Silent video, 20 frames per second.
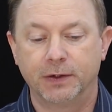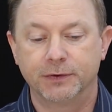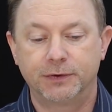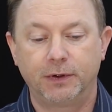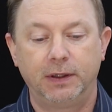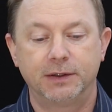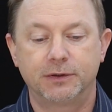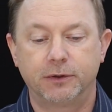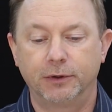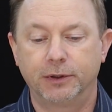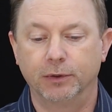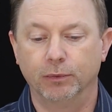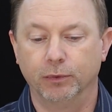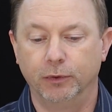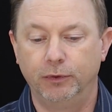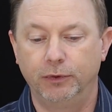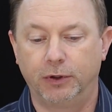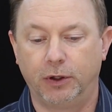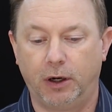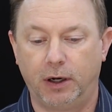So let's look at
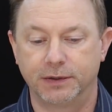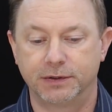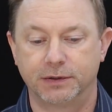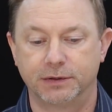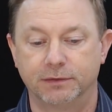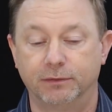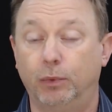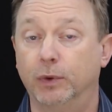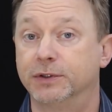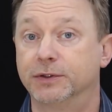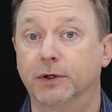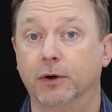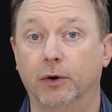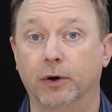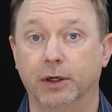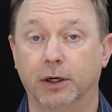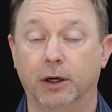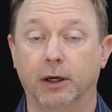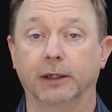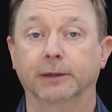root causes of what's
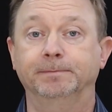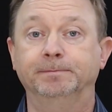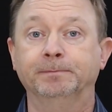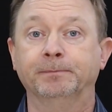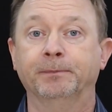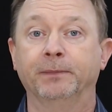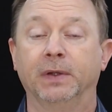going on.